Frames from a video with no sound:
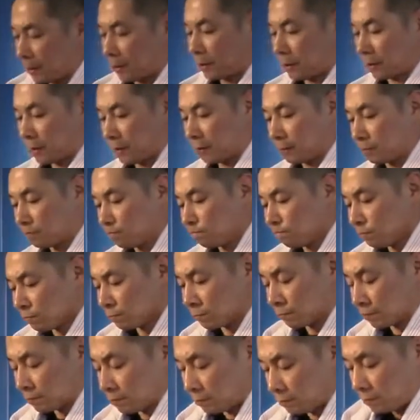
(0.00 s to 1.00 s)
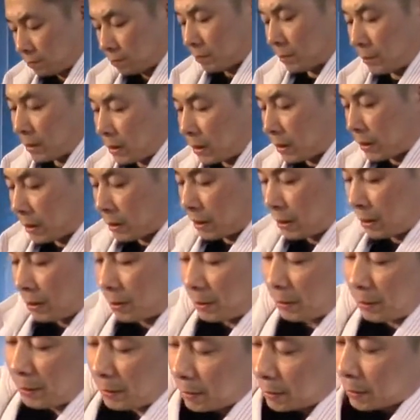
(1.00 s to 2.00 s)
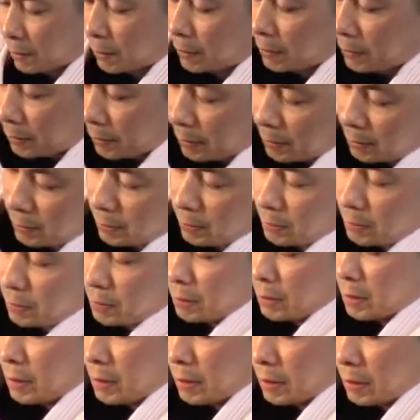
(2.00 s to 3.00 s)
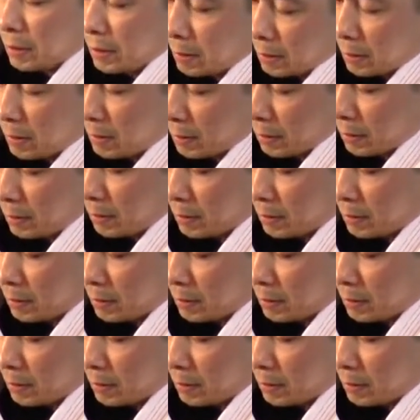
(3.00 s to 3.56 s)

Thumbs in, I shrimp, knee shield, foot on the